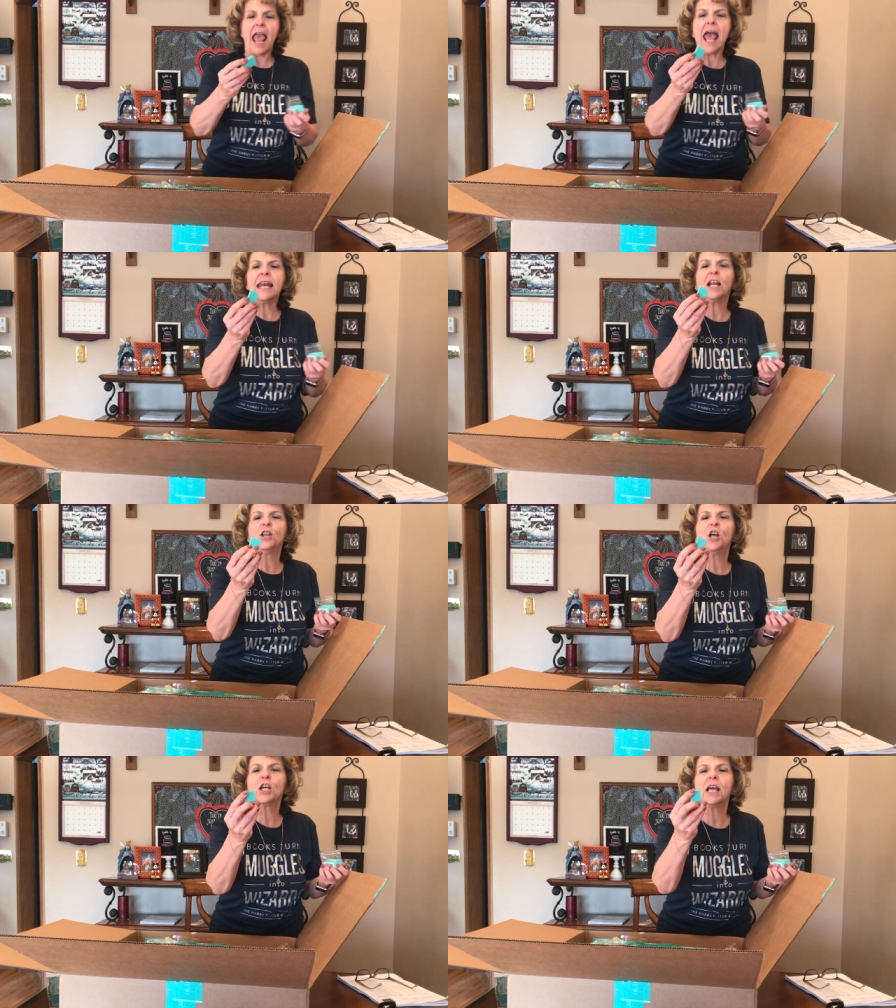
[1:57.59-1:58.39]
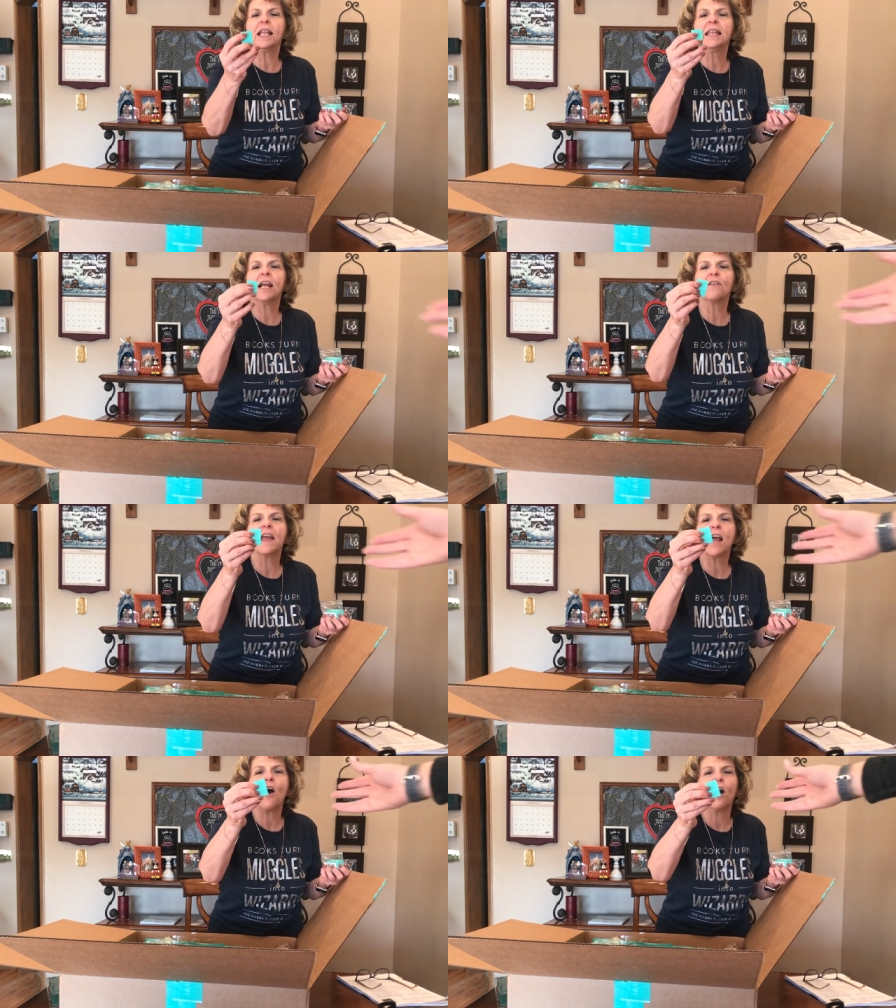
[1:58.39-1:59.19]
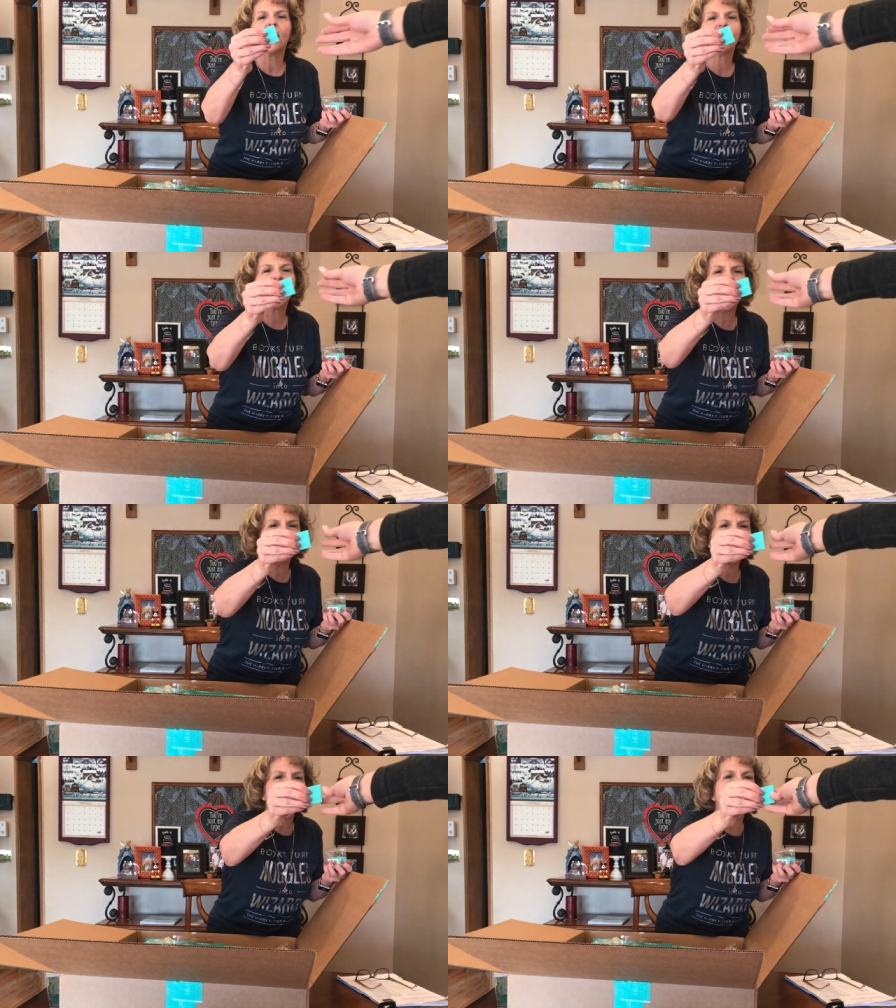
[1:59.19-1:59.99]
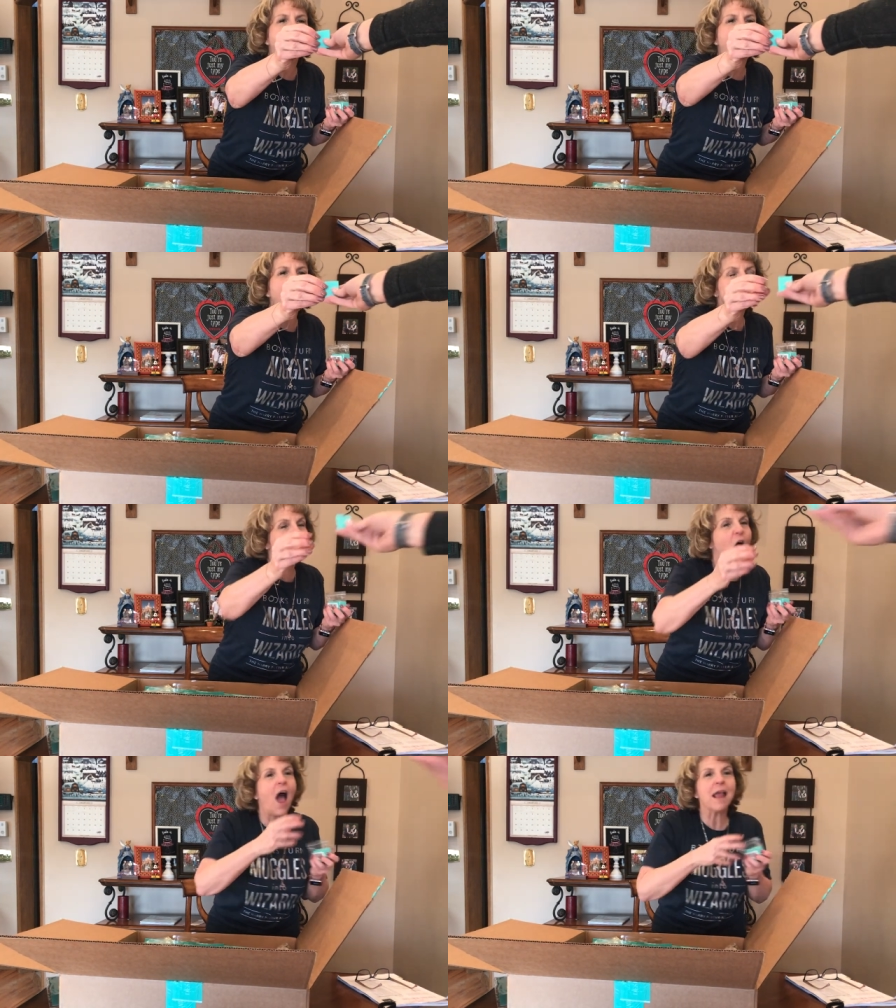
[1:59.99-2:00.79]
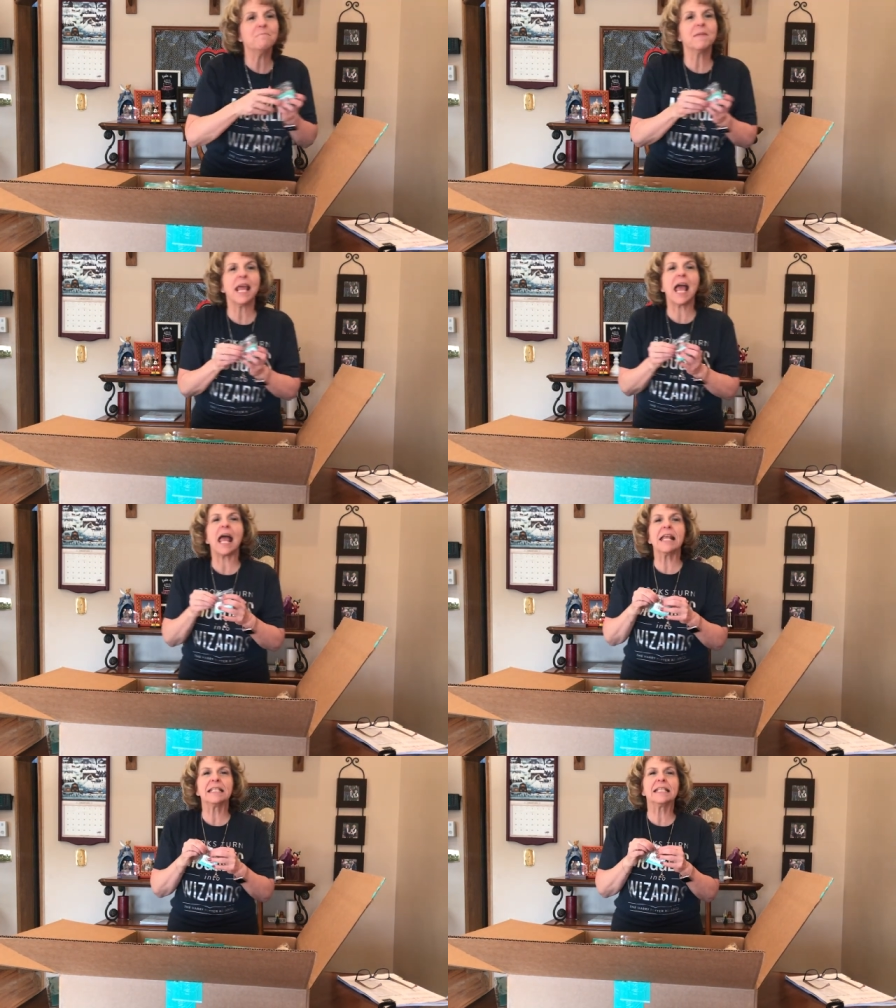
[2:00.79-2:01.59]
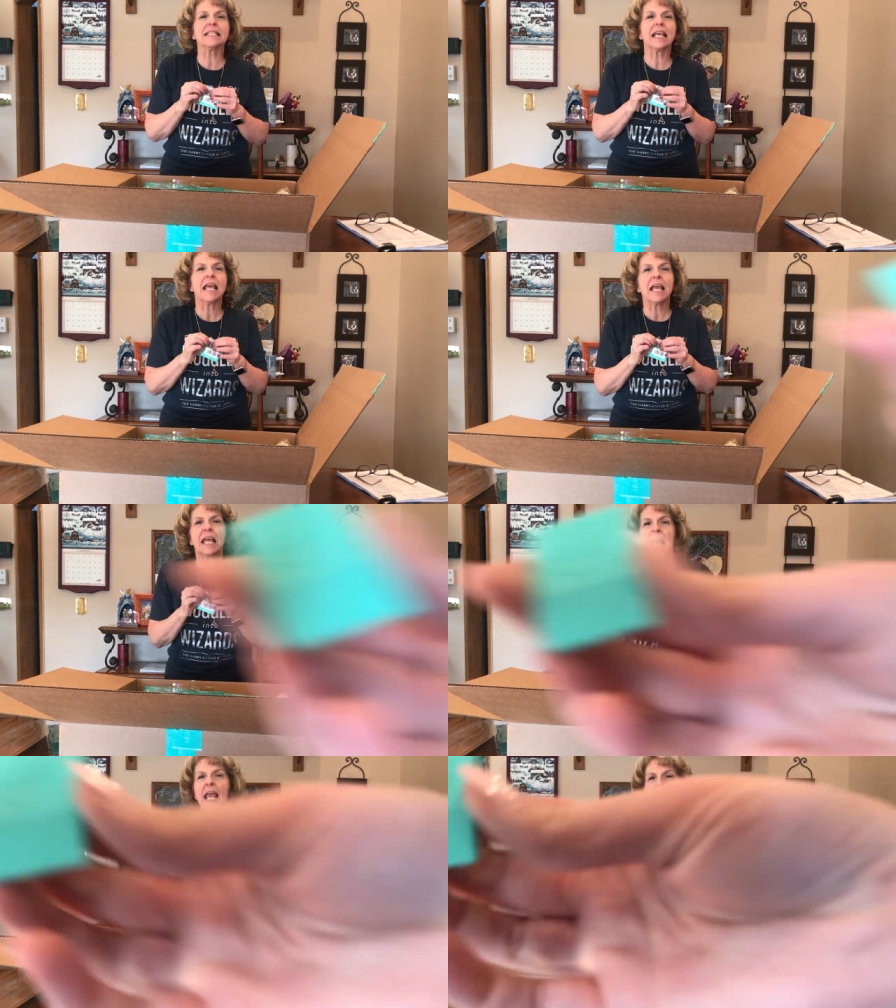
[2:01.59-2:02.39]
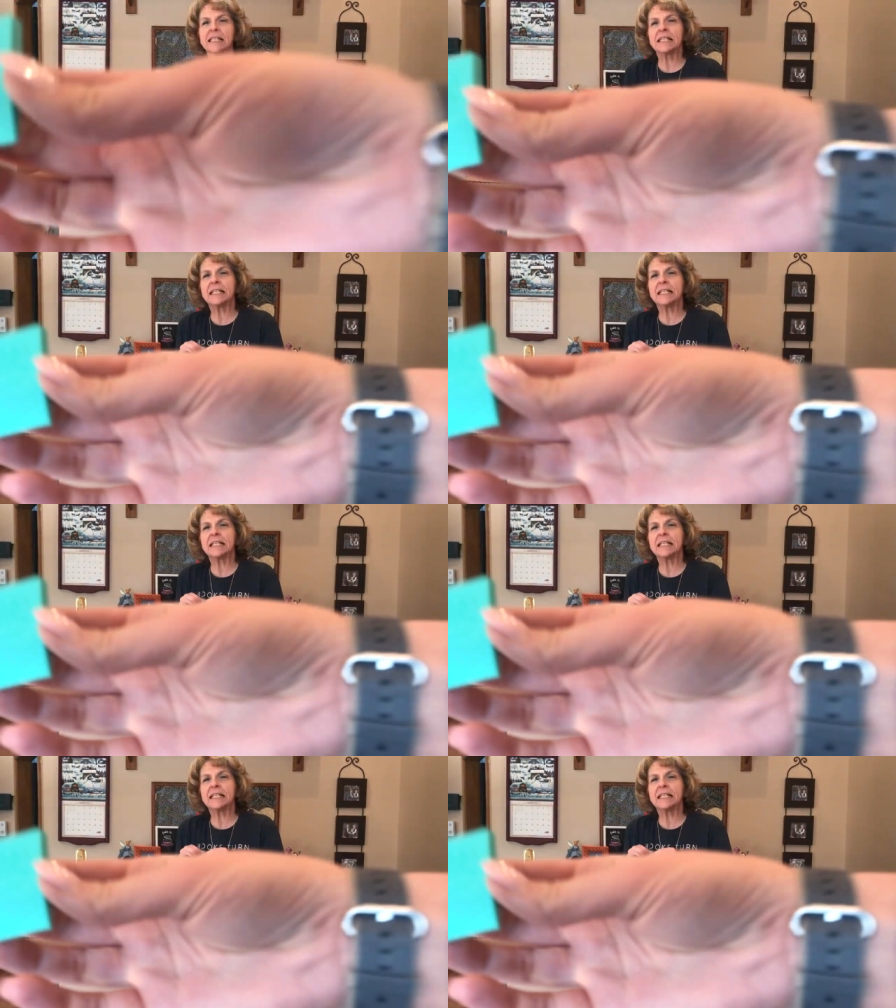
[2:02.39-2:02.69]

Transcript: and look there they are that eh, i would i eh, wow in, in,